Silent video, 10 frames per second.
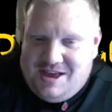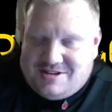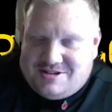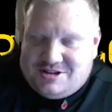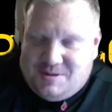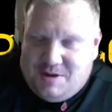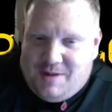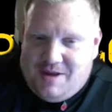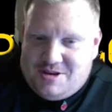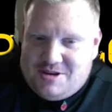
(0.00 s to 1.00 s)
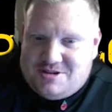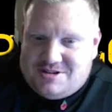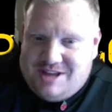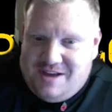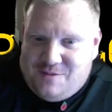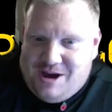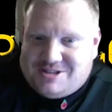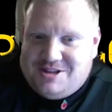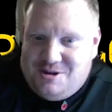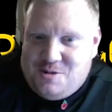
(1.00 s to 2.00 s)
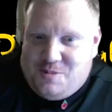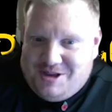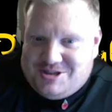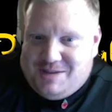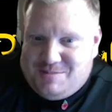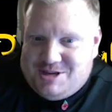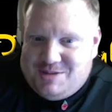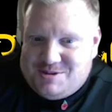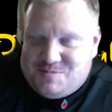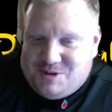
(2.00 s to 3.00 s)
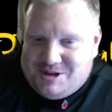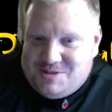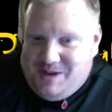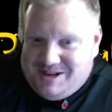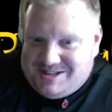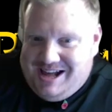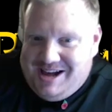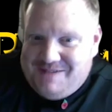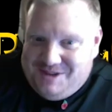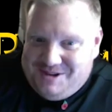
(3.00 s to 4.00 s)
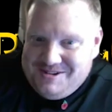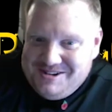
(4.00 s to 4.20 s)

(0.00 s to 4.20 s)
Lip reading: it's just something about this Steve West and the European Championships that brings the best out of you.